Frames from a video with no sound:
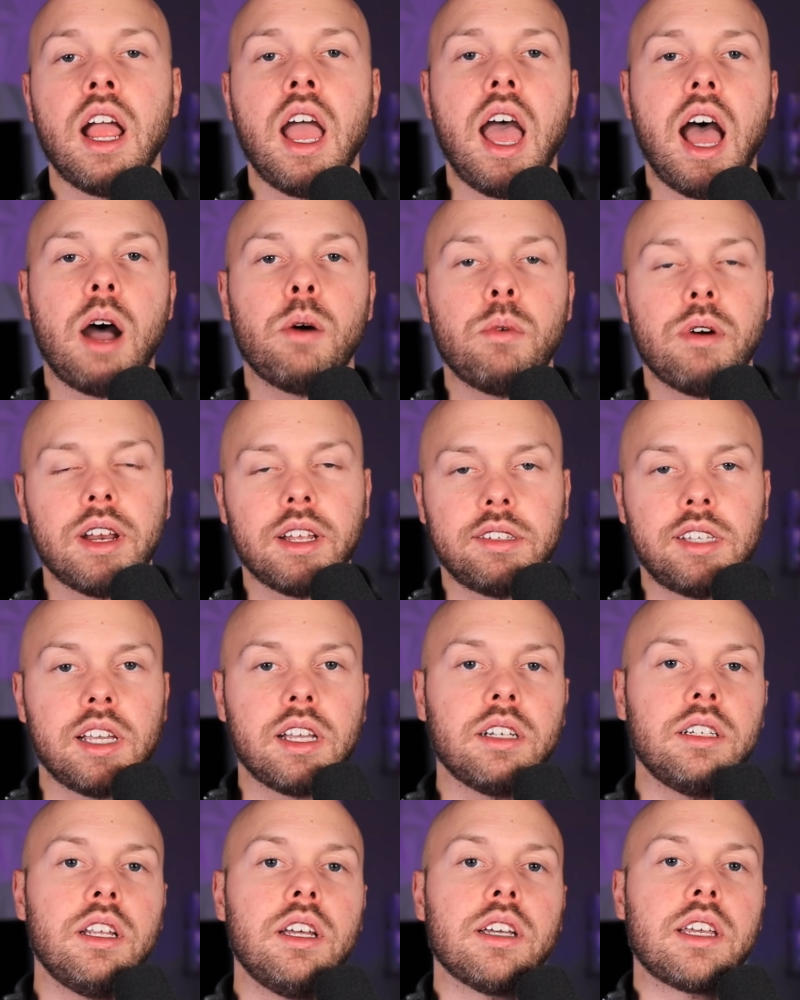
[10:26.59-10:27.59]
I want to take a
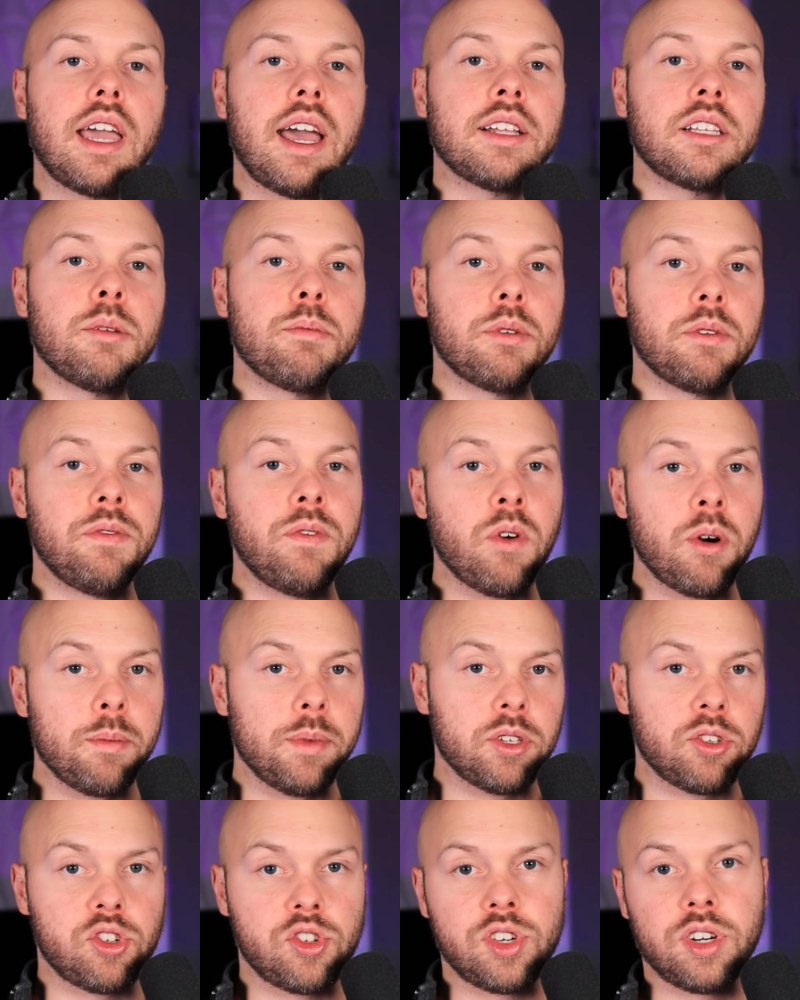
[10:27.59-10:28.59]
look at the performance
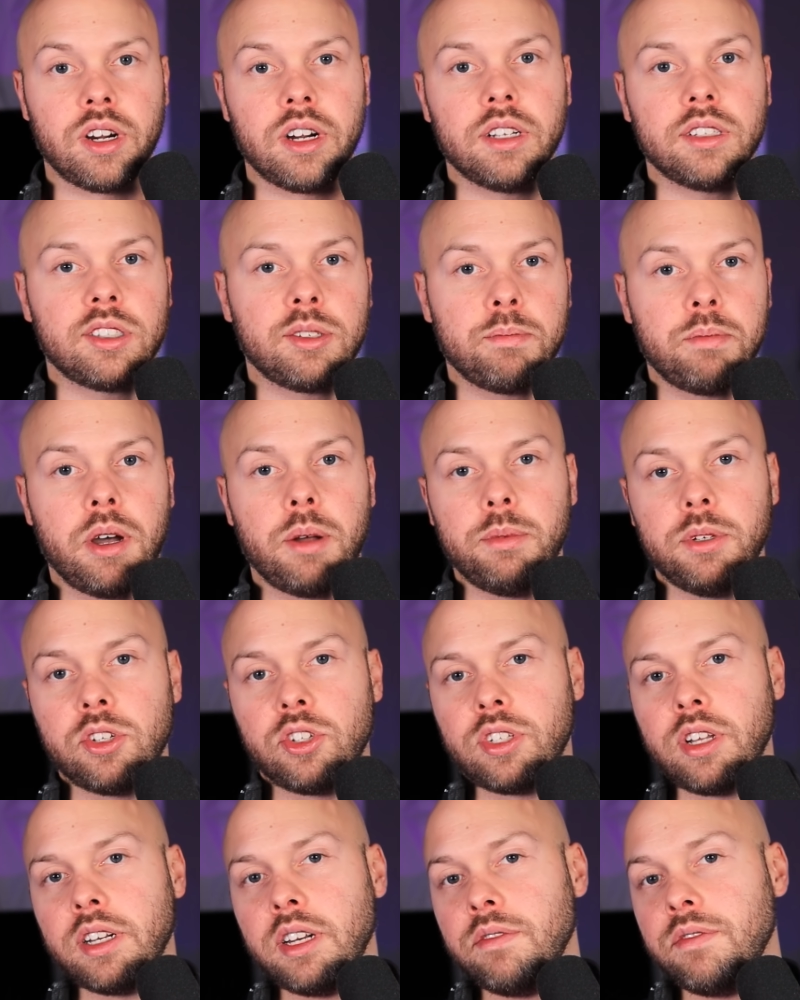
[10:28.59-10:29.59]
charts published
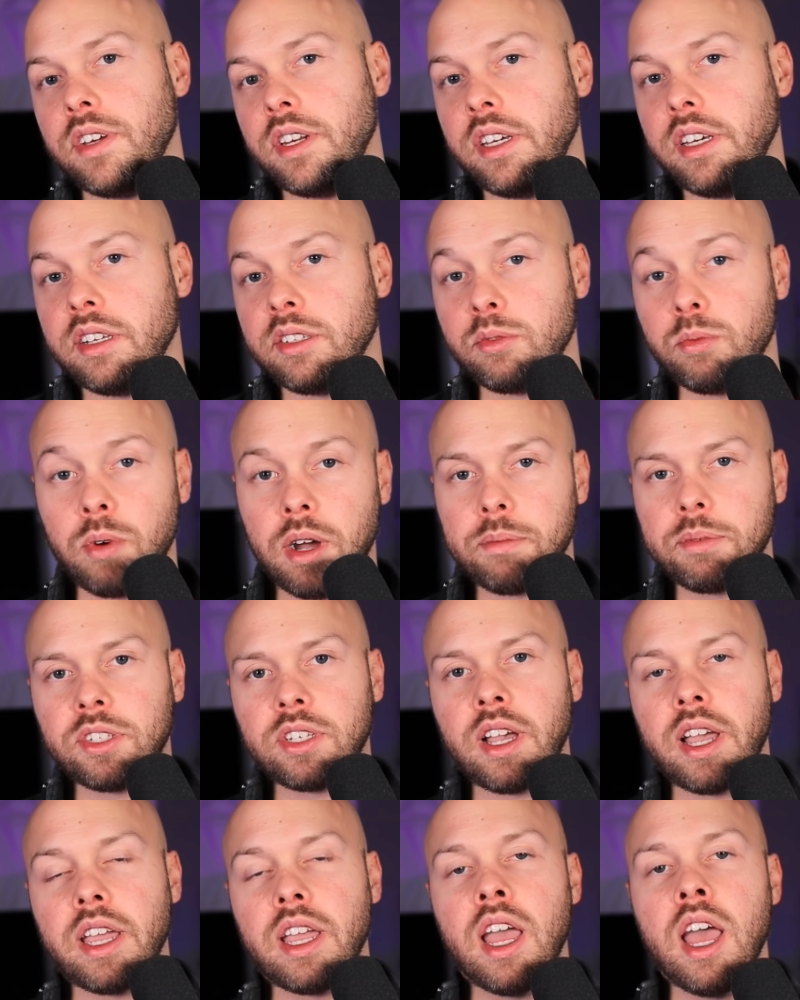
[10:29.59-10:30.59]
on NVIDIA's
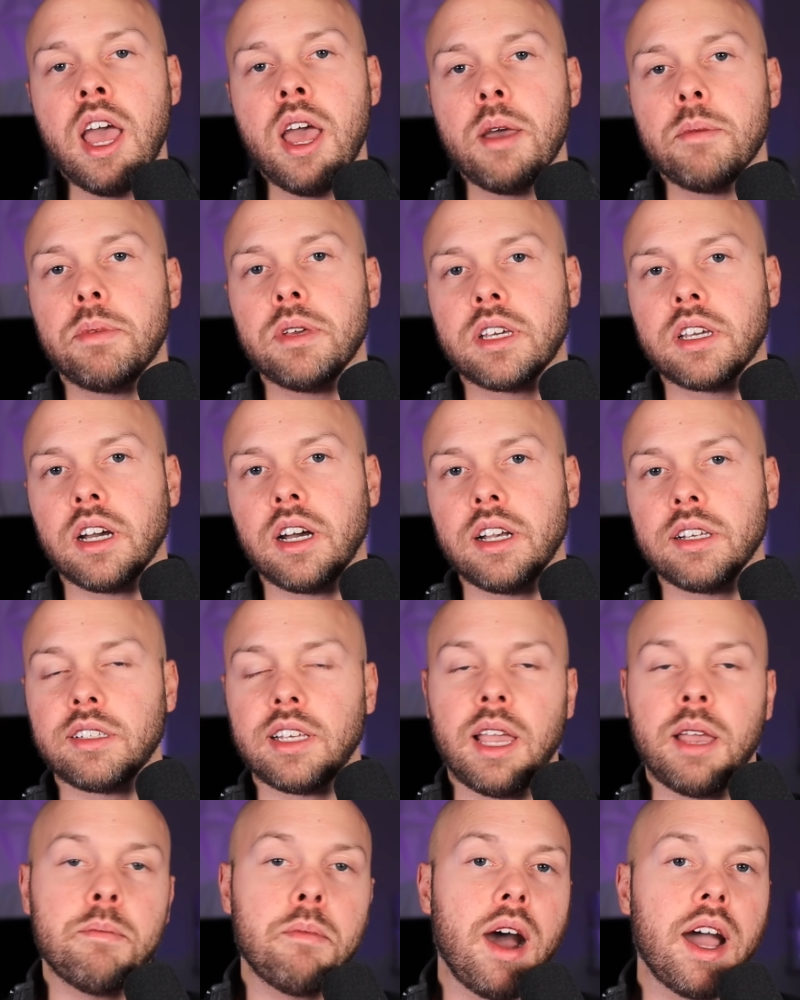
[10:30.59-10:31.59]
website because,
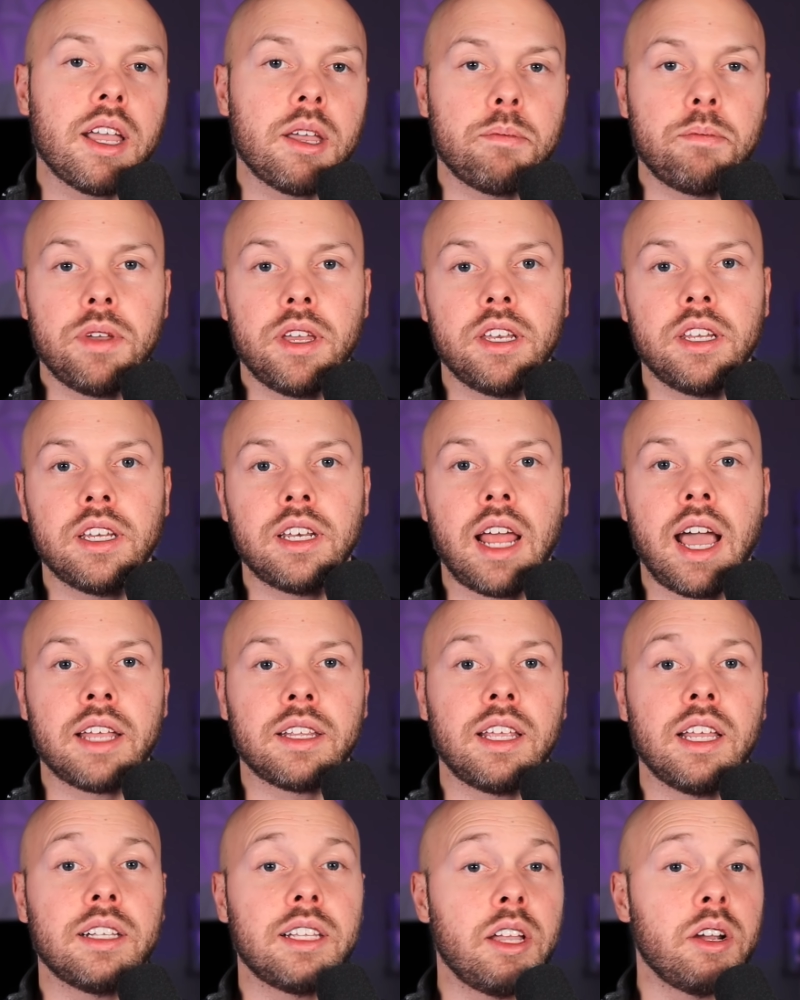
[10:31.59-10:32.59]
in my opinion, I
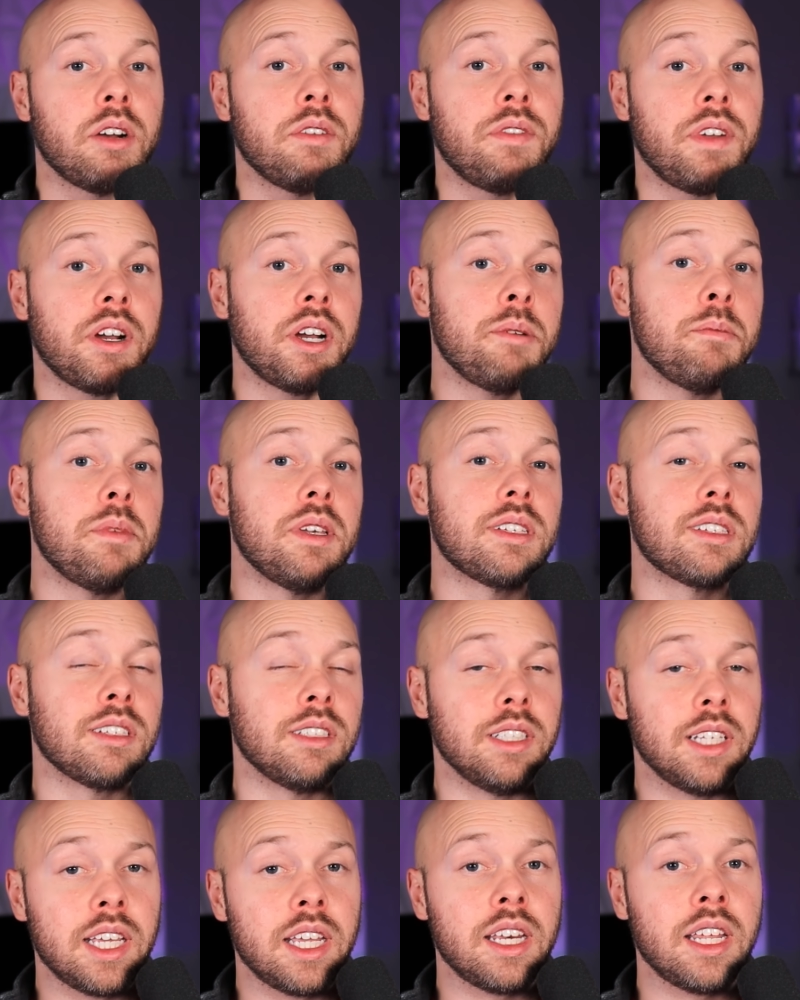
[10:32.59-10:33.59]
think they are very
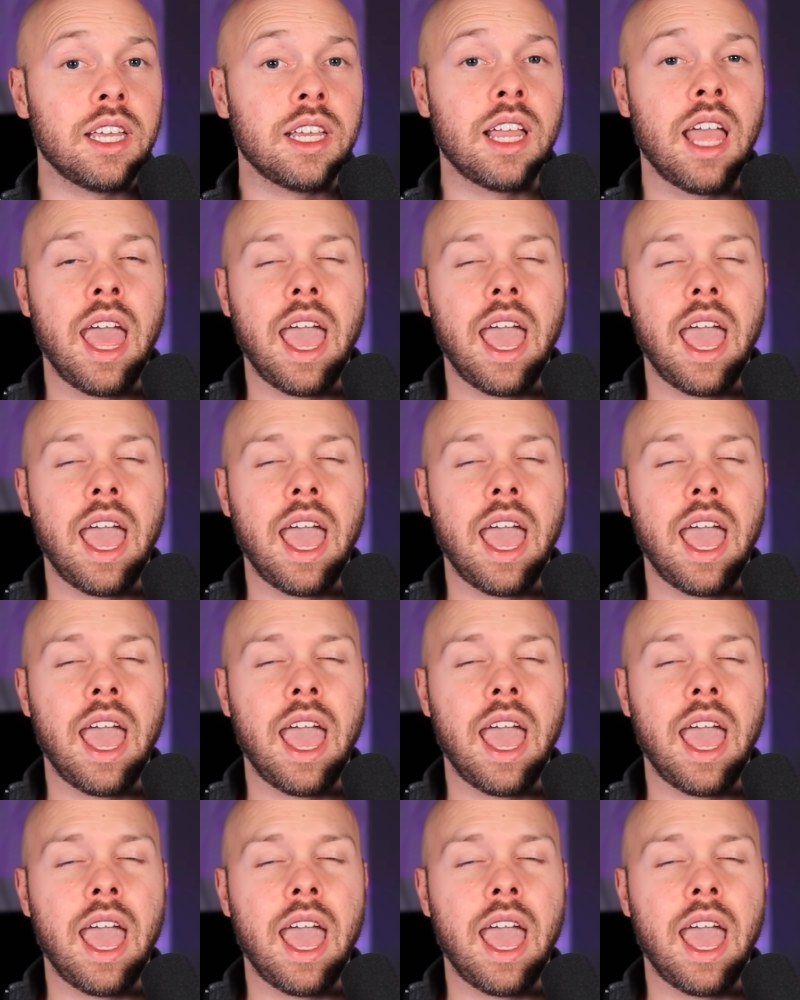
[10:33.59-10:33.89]
misleading.